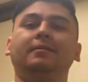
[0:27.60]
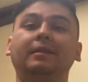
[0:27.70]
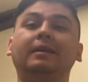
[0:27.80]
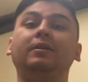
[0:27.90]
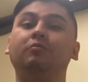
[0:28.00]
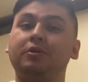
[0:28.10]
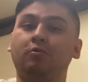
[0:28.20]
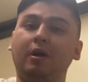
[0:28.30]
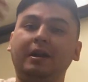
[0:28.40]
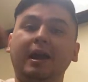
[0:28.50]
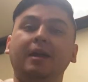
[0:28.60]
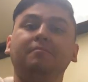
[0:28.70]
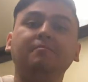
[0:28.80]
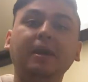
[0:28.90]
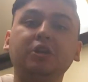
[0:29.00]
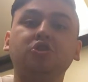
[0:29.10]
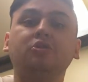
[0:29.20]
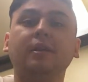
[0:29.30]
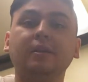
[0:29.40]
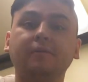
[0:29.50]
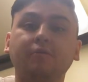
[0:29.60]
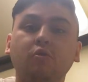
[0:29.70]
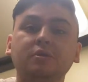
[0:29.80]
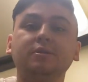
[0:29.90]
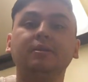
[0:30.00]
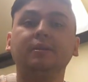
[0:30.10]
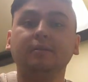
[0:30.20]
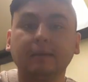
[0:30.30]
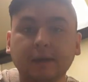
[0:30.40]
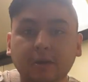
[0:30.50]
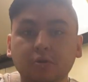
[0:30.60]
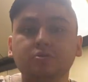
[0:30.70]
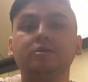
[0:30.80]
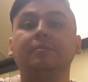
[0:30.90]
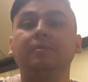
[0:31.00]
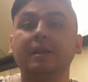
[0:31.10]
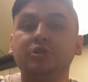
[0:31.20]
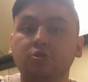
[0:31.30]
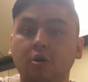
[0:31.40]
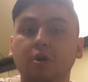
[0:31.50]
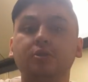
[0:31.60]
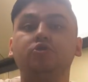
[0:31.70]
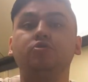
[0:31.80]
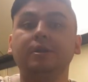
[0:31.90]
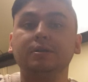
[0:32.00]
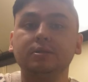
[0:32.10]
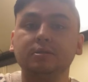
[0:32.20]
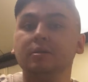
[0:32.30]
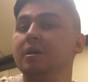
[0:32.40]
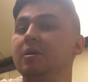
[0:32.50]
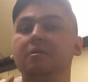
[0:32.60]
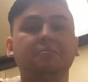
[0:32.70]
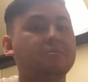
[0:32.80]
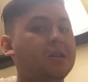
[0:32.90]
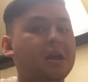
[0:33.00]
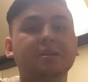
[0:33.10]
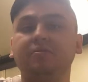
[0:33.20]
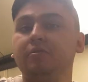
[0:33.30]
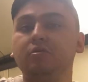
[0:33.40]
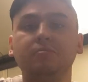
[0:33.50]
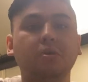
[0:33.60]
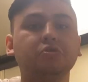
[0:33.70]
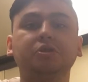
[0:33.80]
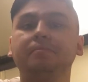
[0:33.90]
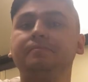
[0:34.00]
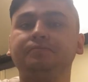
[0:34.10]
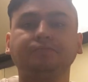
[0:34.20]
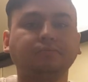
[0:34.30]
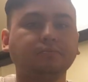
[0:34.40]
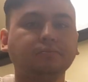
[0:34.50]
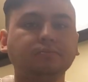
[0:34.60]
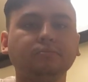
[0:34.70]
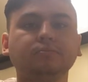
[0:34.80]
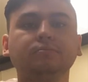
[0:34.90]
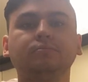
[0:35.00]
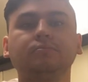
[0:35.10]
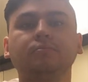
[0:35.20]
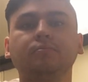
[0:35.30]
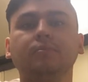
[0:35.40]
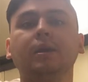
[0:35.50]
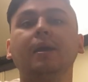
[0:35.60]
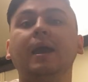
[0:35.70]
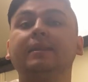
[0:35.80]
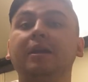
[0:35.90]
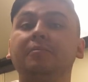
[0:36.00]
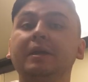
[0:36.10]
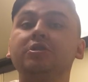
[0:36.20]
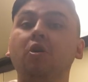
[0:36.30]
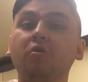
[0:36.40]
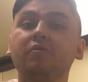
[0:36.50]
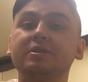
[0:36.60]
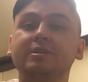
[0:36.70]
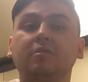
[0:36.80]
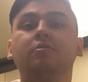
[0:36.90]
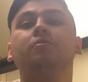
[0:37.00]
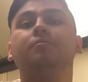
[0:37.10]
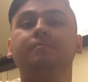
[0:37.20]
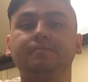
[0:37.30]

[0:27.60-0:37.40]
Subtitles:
and then with the right hand making sure that of course it goes and plays through all the strings, nice fluid motion, and that it plays over the sound hole.